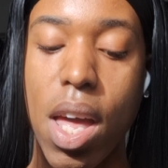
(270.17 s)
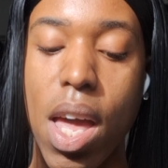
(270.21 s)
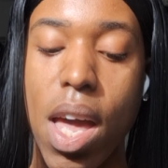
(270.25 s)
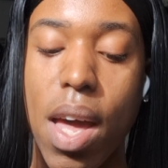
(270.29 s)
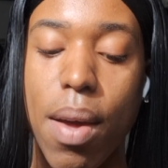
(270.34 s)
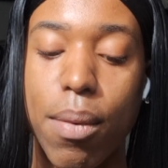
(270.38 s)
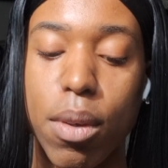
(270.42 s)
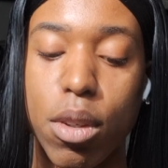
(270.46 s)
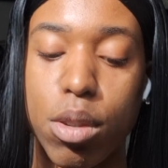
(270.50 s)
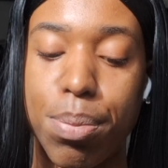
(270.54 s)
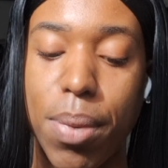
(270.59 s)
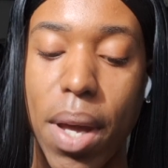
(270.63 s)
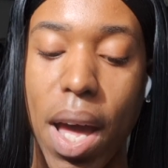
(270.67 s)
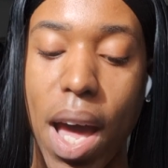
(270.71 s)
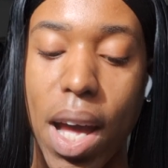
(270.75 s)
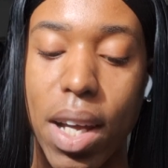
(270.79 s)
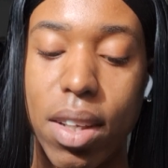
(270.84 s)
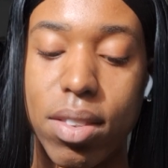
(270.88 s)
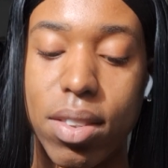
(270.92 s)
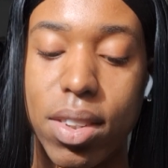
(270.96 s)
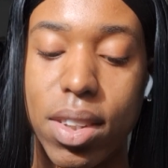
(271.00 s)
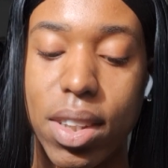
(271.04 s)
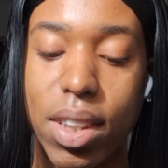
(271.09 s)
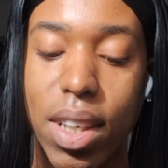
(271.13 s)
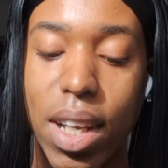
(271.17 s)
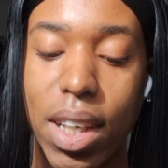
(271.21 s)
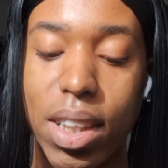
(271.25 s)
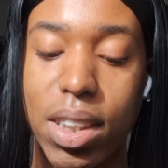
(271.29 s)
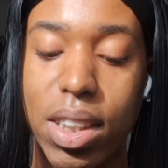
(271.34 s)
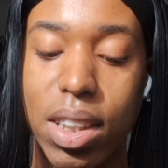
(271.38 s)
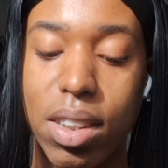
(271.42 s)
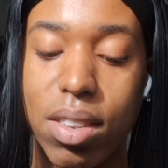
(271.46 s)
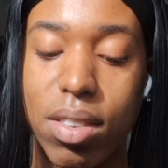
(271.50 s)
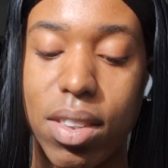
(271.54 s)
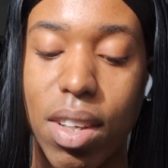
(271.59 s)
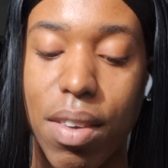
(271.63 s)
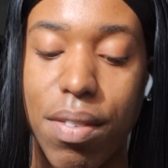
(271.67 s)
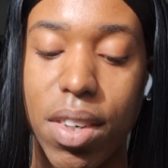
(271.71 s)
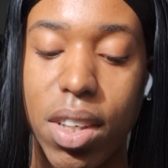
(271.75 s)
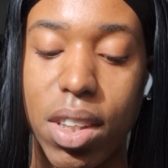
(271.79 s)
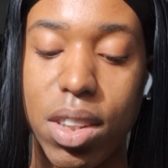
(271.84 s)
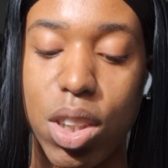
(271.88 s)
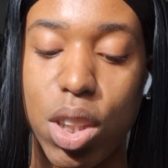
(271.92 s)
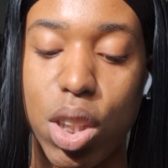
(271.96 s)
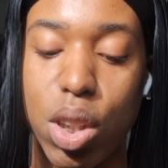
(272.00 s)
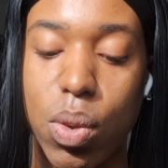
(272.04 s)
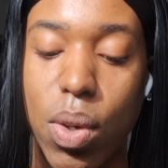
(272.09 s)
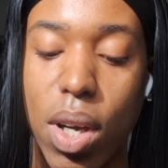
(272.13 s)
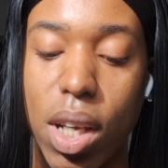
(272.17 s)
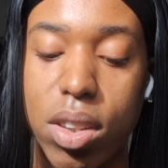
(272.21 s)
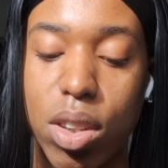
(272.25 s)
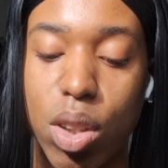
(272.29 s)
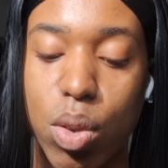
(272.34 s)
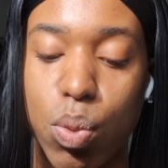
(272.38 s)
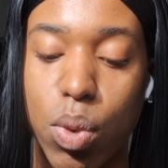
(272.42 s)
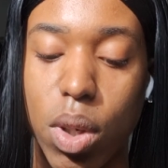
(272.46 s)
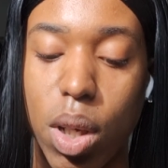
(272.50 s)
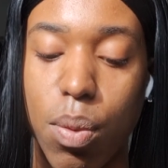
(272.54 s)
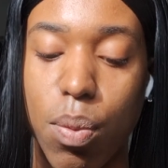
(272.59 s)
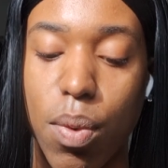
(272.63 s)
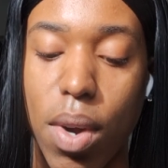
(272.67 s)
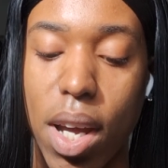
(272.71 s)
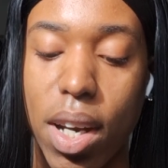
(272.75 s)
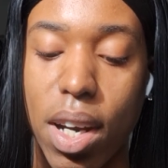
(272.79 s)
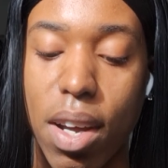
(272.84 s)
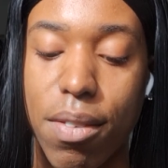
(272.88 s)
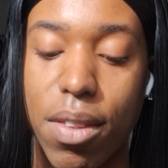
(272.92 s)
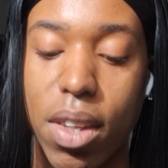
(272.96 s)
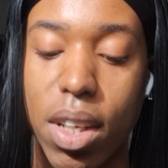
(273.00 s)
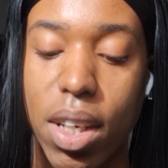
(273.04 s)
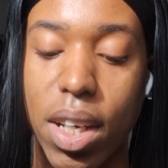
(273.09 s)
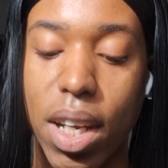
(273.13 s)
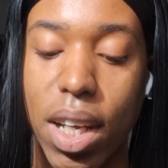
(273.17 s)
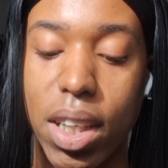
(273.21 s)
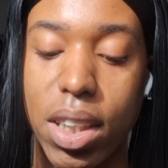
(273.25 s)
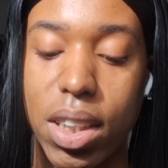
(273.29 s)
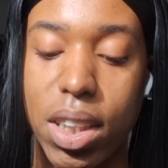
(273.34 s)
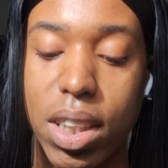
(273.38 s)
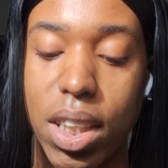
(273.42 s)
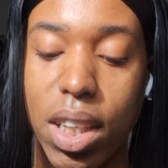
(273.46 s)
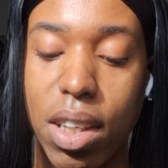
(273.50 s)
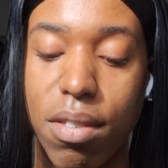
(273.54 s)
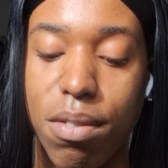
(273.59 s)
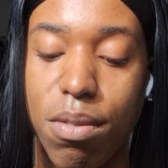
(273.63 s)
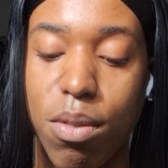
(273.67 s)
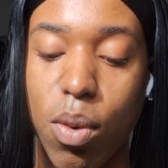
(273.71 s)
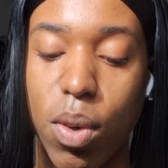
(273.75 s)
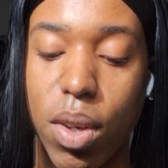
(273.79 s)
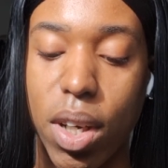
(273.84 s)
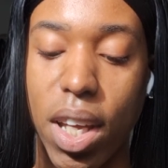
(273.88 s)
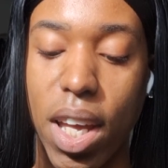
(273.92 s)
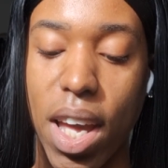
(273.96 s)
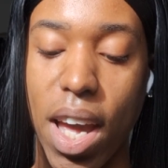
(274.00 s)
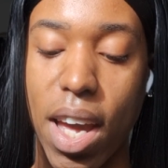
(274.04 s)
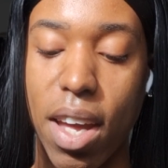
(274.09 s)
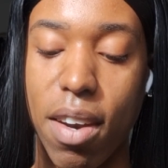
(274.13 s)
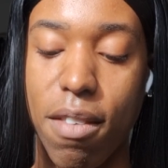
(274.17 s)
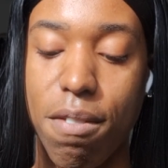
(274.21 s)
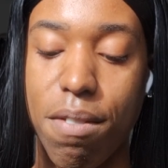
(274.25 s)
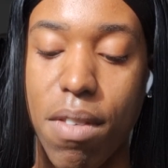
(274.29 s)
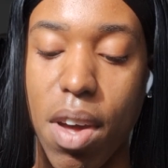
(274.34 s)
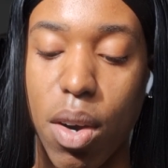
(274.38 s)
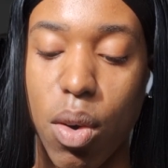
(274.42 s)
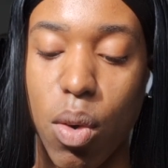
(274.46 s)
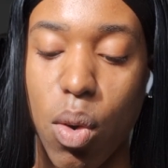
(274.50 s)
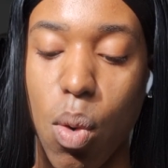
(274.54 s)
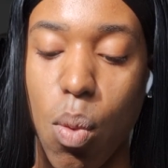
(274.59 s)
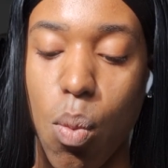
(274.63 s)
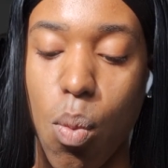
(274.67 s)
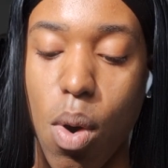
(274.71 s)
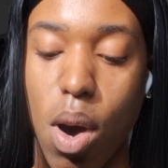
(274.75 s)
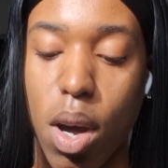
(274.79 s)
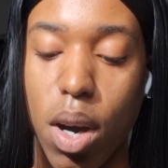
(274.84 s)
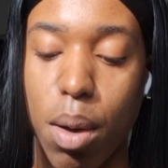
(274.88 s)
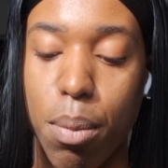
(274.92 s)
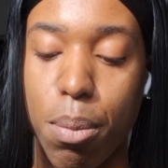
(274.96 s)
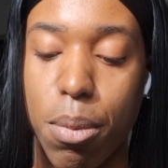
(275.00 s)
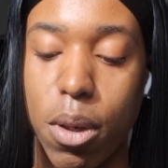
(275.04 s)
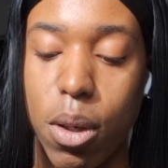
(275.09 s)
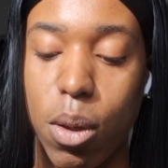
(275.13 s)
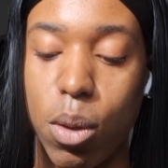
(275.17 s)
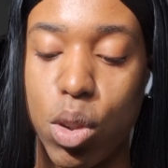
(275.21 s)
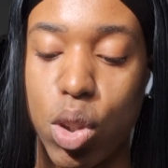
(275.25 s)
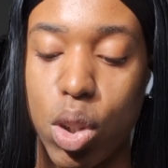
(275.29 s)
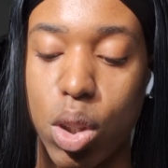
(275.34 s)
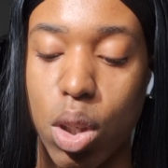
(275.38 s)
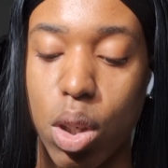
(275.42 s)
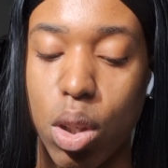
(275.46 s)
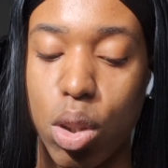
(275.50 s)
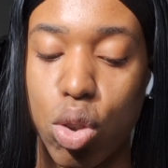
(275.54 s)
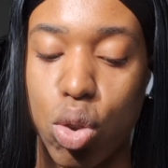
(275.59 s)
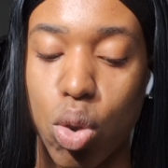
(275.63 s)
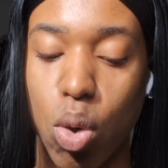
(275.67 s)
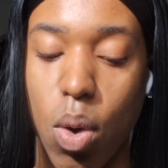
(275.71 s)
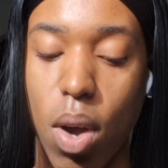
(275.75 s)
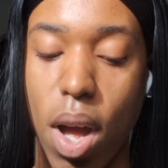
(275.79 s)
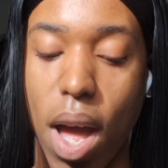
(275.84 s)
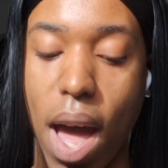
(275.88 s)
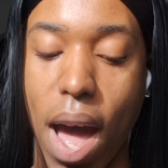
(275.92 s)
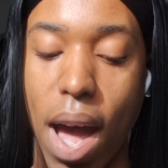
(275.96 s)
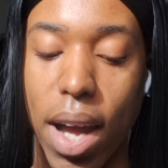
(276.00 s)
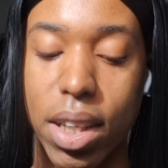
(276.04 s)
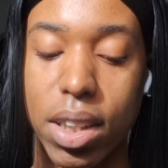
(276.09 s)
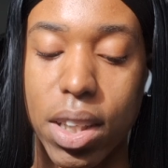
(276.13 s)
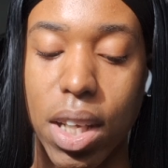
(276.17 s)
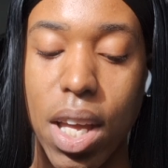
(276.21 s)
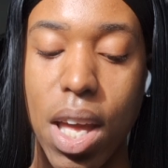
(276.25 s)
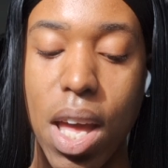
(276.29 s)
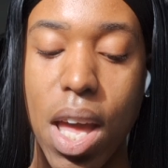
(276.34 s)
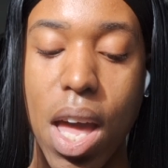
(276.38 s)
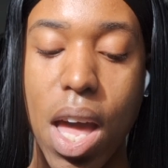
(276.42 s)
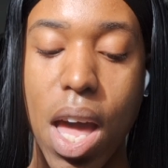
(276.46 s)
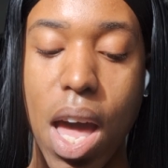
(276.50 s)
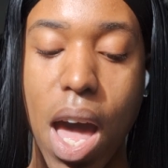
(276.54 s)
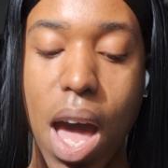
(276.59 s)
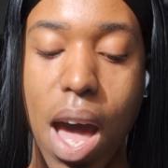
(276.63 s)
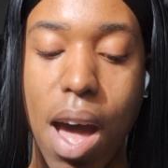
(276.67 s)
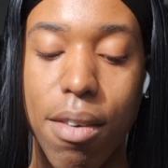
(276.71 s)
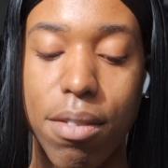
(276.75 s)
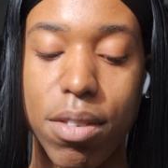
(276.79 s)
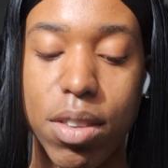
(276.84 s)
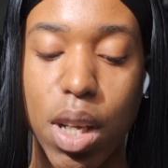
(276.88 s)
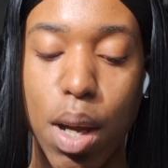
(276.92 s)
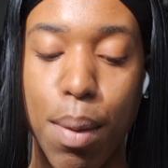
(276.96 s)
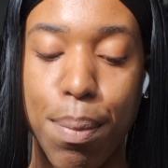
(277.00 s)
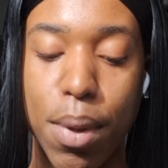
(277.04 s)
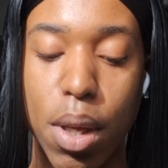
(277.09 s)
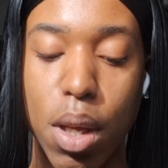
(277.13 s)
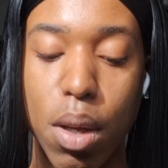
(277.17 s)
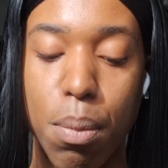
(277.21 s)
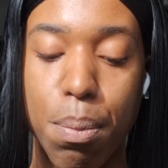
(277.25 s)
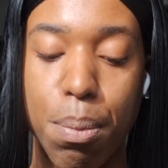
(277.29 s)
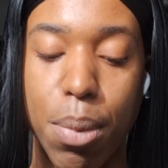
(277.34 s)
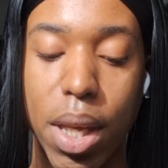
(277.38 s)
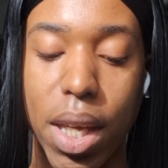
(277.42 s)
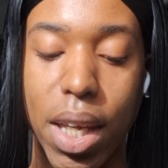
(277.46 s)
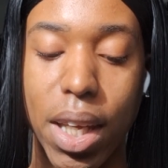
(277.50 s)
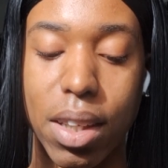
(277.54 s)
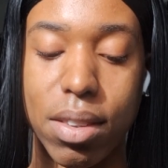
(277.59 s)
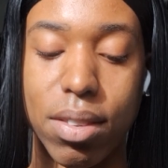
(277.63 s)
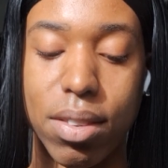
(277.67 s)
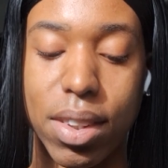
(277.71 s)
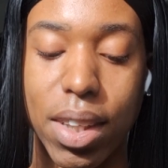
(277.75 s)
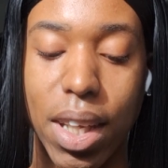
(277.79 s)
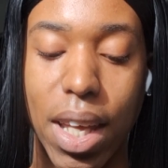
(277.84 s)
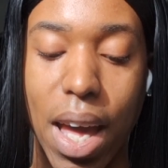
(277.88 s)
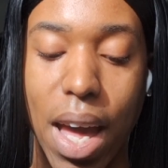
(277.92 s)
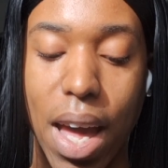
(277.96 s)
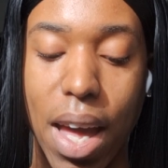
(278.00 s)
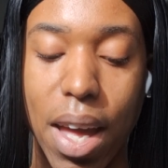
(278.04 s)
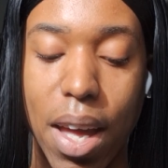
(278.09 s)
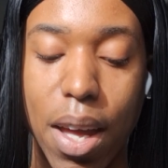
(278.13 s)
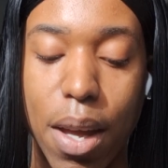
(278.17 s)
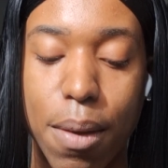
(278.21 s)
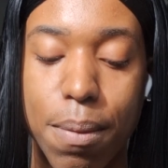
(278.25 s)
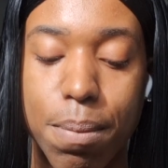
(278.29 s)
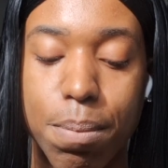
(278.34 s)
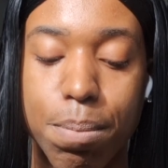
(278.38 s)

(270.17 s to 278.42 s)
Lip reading: It was passed in 1972 as a rewrite of the 1948 Federal Water Pollution Control Act, FWPCA.